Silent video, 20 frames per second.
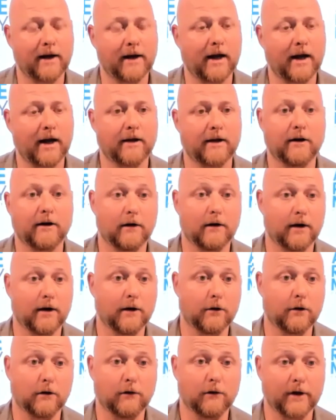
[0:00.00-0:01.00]
that I can turn
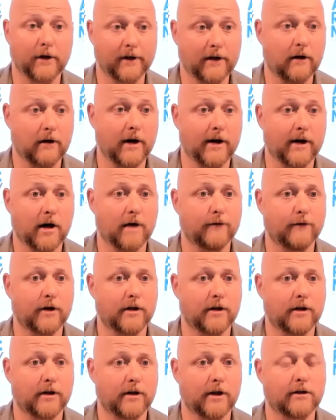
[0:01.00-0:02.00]
into a really great
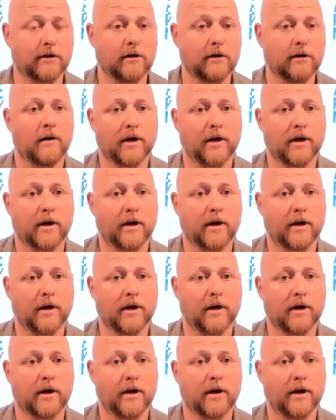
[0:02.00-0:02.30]
conversation.